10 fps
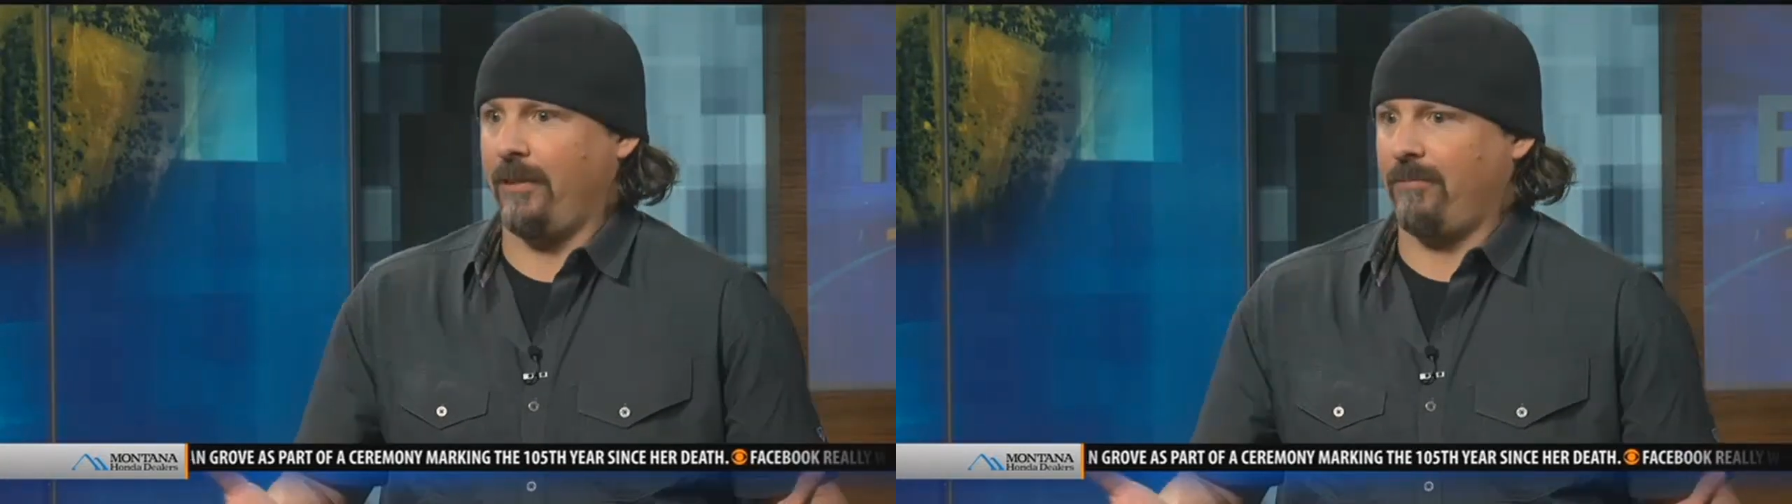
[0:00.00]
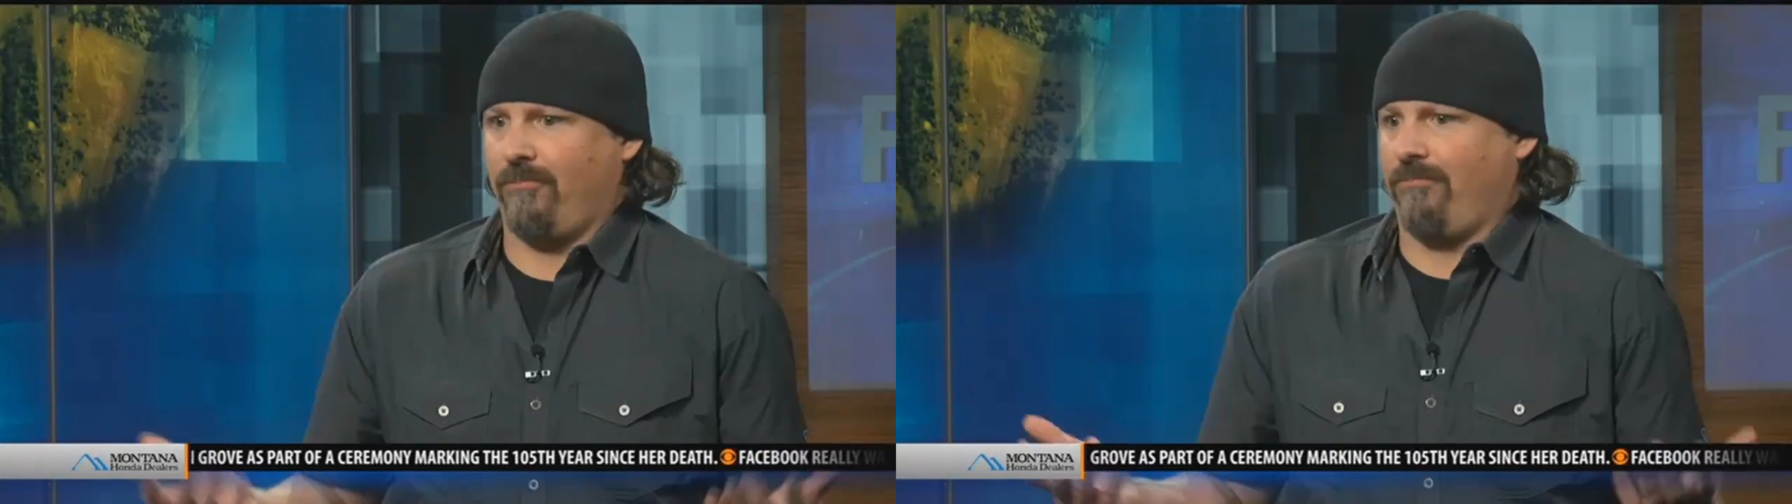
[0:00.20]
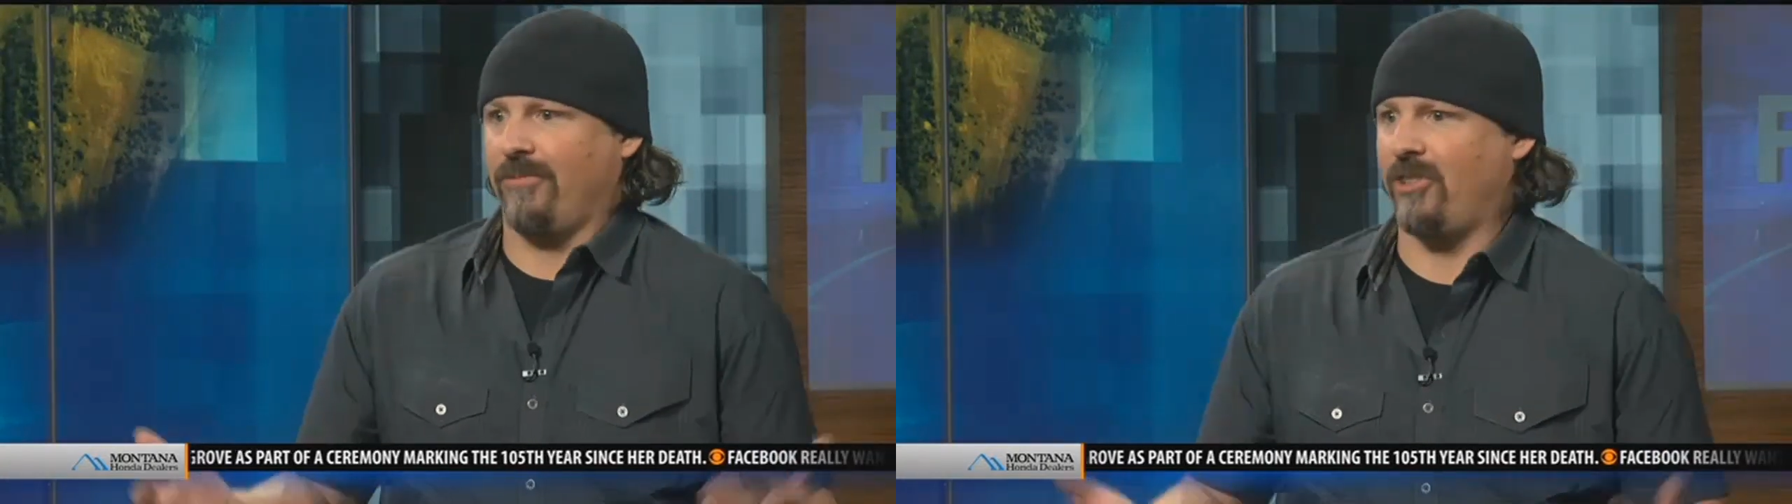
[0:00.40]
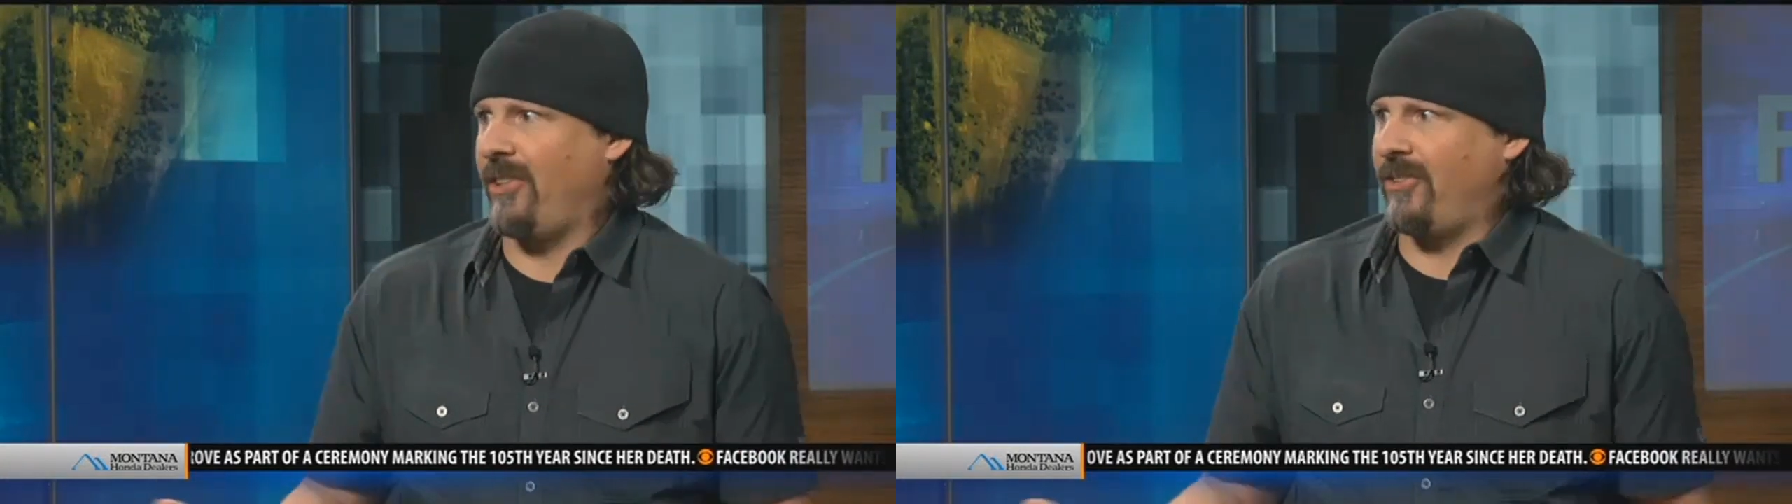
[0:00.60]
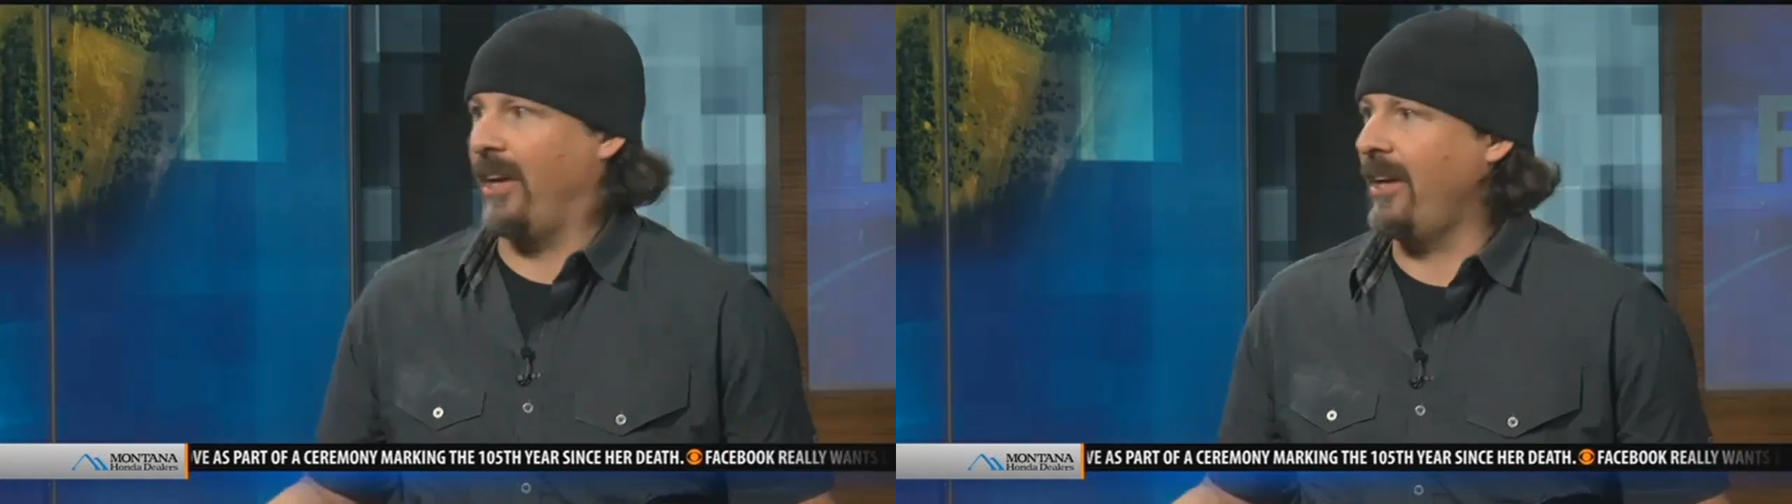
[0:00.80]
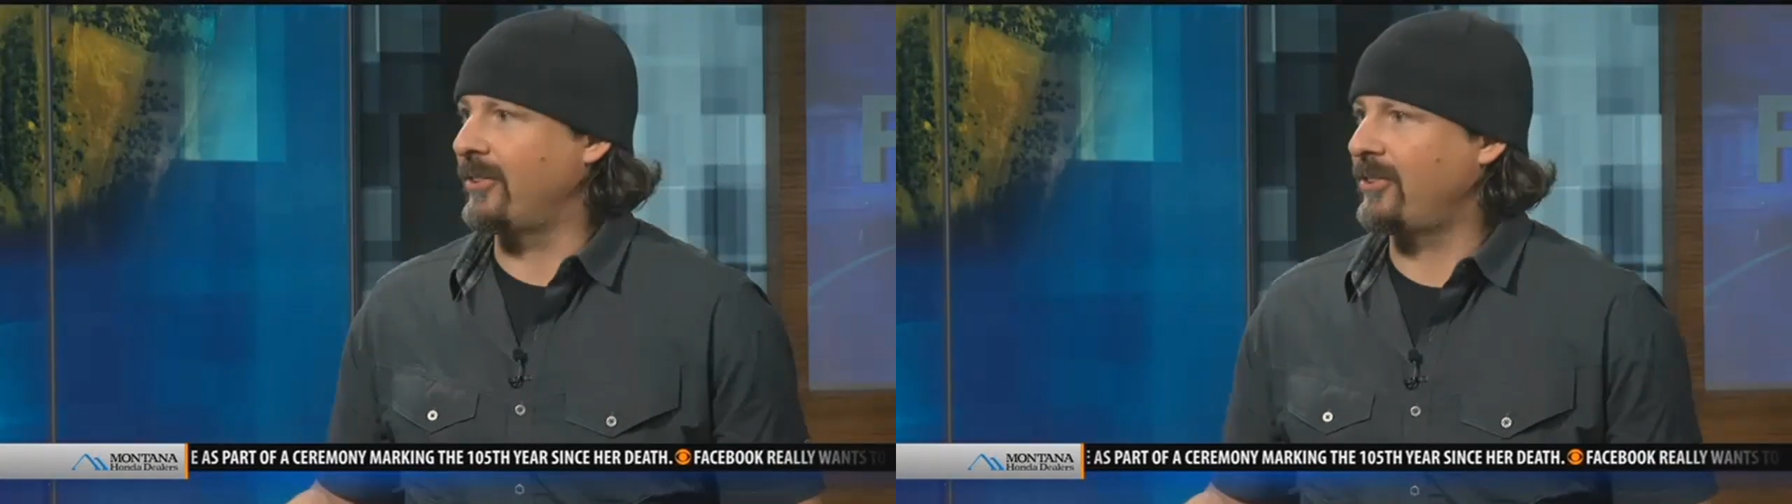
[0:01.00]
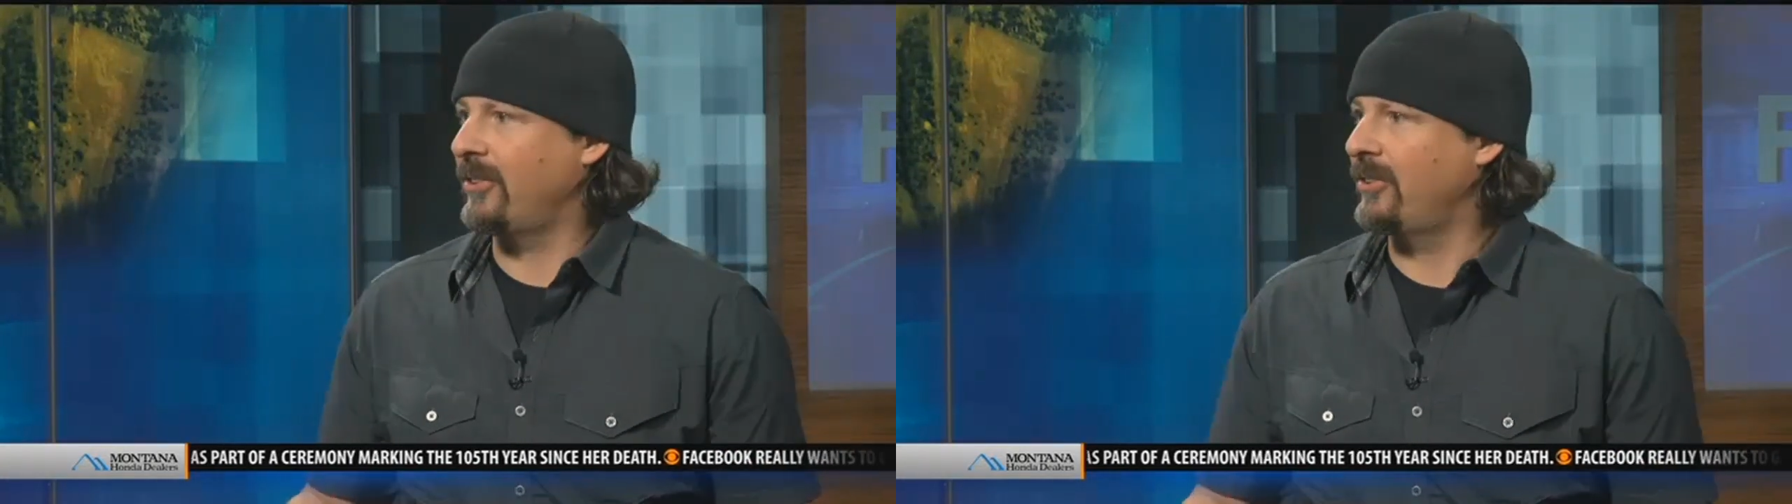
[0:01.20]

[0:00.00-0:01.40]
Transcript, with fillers: that she just does.